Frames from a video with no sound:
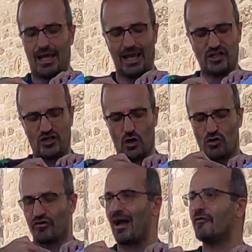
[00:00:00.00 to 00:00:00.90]
a
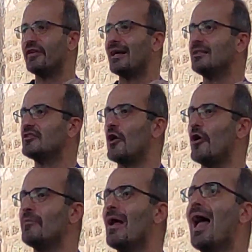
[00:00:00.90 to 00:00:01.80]
geographical
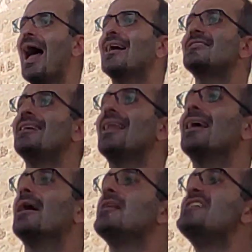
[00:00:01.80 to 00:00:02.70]
term as a
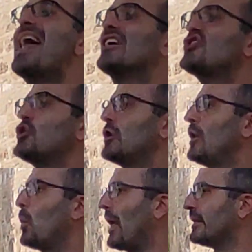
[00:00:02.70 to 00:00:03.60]
national
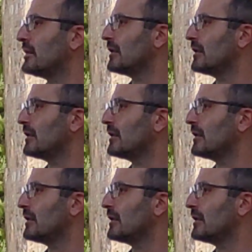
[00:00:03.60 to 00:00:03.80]
one,